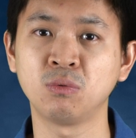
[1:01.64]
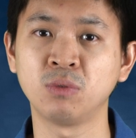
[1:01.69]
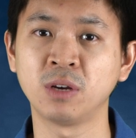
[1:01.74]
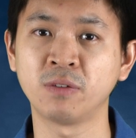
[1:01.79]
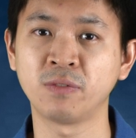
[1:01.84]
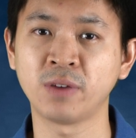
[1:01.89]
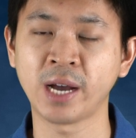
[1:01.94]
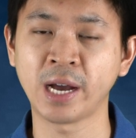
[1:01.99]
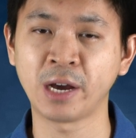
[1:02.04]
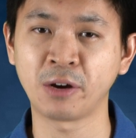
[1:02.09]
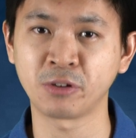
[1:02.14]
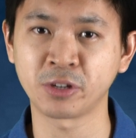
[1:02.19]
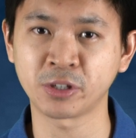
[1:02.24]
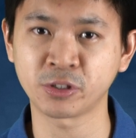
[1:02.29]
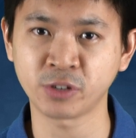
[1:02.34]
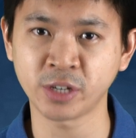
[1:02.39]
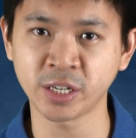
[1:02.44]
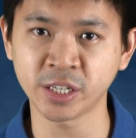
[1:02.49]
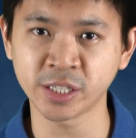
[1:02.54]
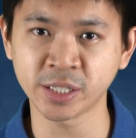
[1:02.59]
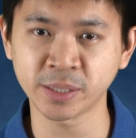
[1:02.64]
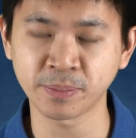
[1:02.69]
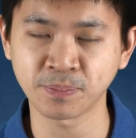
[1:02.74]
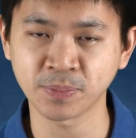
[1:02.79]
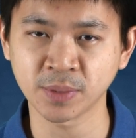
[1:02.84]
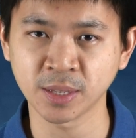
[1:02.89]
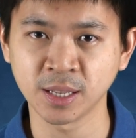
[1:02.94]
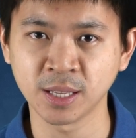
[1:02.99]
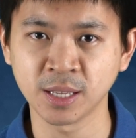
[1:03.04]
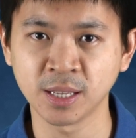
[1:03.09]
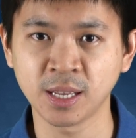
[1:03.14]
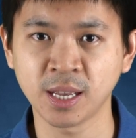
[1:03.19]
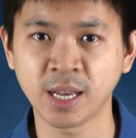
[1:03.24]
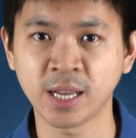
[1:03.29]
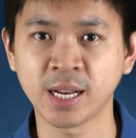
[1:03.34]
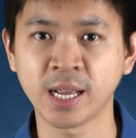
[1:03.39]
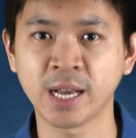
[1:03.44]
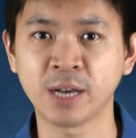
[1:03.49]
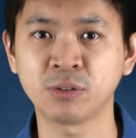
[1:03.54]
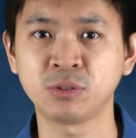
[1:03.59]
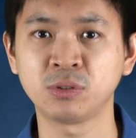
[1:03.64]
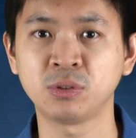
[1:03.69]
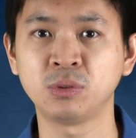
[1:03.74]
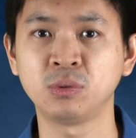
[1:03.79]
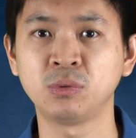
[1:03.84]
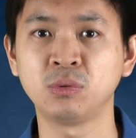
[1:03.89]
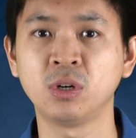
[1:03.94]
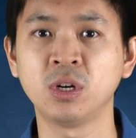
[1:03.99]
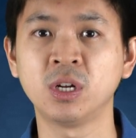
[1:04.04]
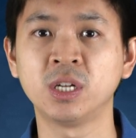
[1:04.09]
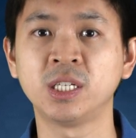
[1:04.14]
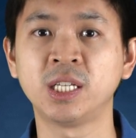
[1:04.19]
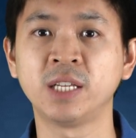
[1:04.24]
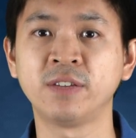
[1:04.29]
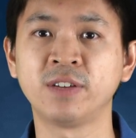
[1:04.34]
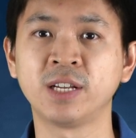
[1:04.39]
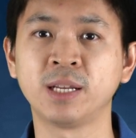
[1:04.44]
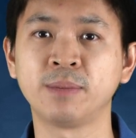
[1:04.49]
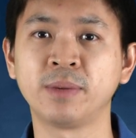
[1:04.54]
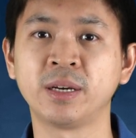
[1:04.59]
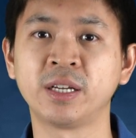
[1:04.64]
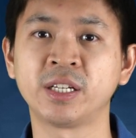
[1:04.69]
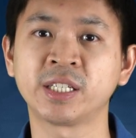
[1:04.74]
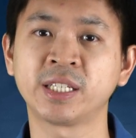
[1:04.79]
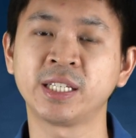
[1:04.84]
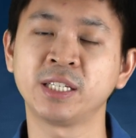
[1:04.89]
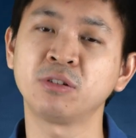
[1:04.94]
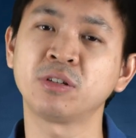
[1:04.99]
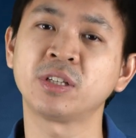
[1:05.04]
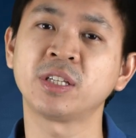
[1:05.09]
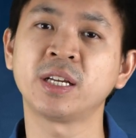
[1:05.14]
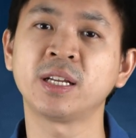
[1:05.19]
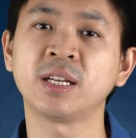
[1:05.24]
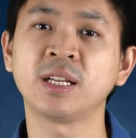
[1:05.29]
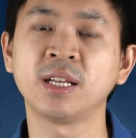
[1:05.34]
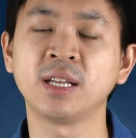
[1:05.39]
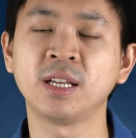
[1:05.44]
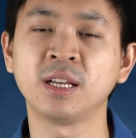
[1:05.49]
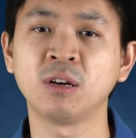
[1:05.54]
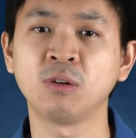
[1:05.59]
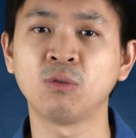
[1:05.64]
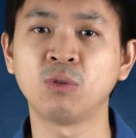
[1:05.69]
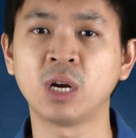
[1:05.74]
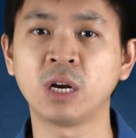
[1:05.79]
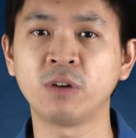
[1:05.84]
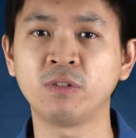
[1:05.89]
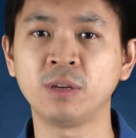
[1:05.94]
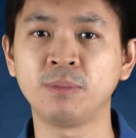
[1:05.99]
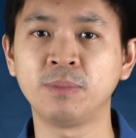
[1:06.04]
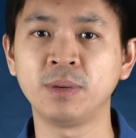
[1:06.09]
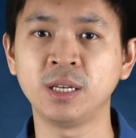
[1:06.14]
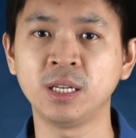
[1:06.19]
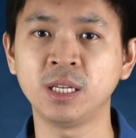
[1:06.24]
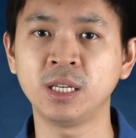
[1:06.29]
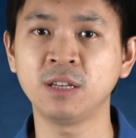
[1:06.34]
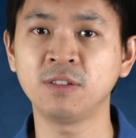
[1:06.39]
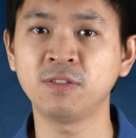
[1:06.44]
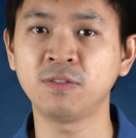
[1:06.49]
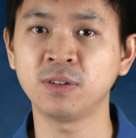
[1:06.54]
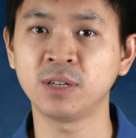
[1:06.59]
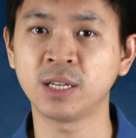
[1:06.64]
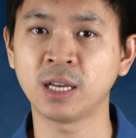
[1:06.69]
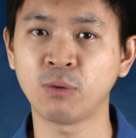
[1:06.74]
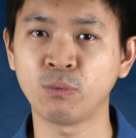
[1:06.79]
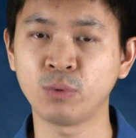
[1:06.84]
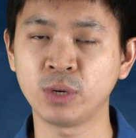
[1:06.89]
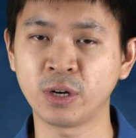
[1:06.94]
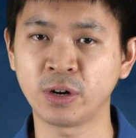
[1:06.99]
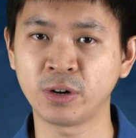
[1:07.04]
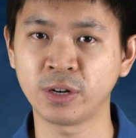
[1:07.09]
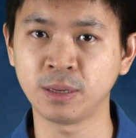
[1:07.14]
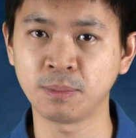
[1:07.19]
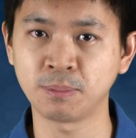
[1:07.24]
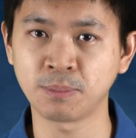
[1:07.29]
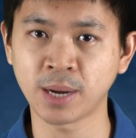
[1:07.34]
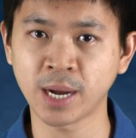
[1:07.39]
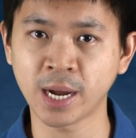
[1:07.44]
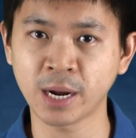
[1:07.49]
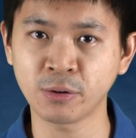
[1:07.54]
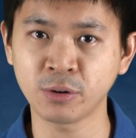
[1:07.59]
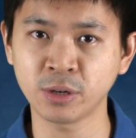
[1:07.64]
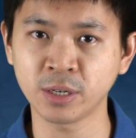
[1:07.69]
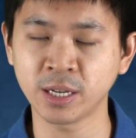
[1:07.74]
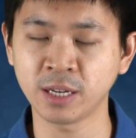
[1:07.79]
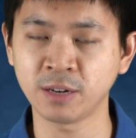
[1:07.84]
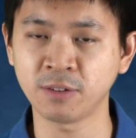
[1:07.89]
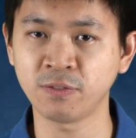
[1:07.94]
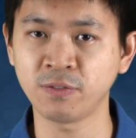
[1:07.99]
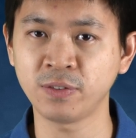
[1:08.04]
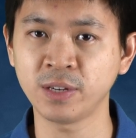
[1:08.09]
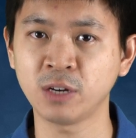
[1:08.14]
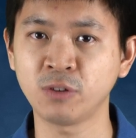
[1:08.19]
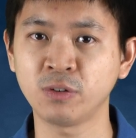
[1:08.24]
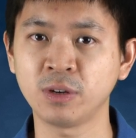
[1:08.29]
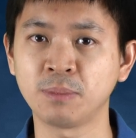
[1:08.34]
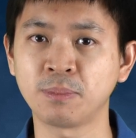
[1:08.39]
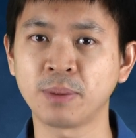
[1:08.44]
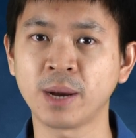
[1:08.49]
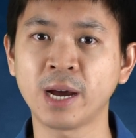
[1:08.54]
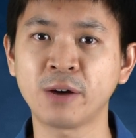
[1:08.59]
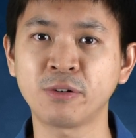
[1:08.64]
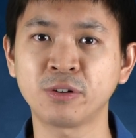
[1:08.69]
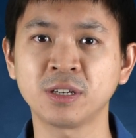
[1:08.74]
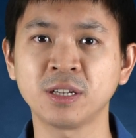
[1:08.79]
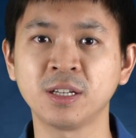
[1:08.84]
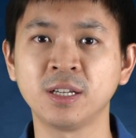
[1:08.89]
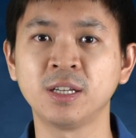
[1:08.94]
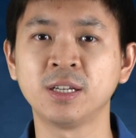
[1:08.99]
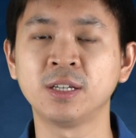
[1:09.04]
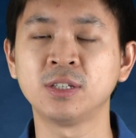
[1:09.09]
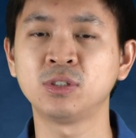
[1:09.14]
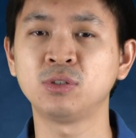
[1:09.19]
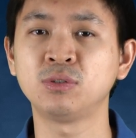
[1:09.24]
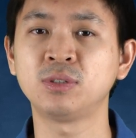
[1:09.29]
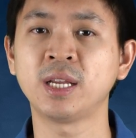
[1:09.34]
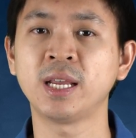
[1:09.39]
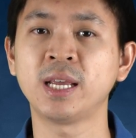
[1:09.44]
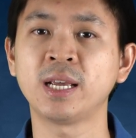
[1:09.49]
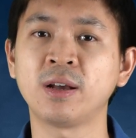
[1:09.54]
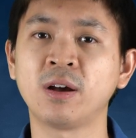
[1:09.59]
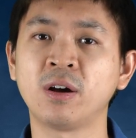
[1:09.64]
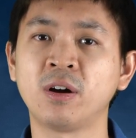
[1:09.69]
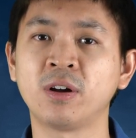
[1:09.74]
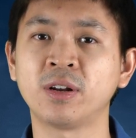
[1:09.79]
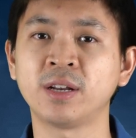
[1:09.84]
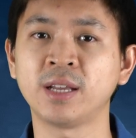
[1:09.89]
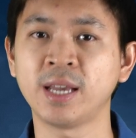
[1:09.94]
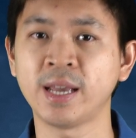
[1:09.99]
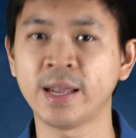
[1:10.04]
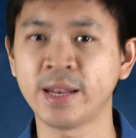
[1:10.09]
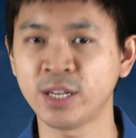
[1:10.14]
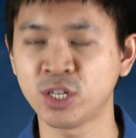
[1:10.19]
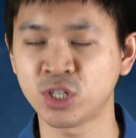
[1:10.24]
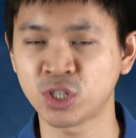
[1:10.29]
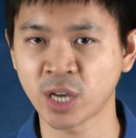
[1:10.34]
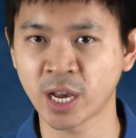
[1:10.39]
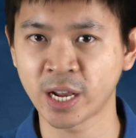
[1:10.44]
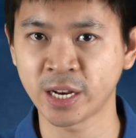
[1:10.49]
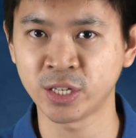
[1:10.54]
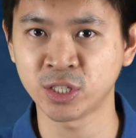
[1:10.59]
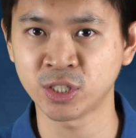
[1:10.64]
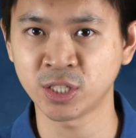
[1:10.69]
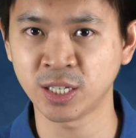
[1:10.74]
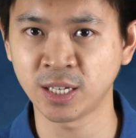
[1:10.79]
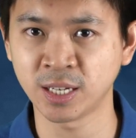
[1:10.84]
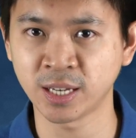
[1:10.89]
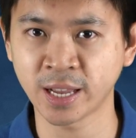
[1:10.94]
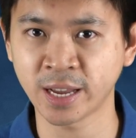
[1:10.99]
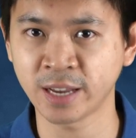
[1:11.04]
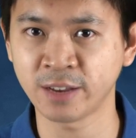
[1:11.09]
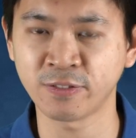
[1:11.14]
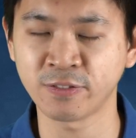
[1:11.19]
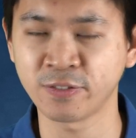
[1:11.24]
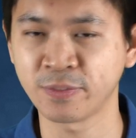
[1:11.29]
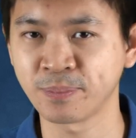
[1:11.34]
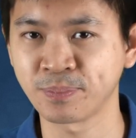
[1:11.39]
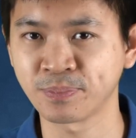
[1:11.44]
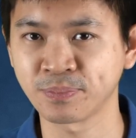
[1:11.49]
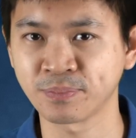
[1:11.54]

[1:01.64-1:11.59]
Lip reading: with our stress and how to develop a skill set where we believe that we are empowered and feel empowered to take on any challenge in life.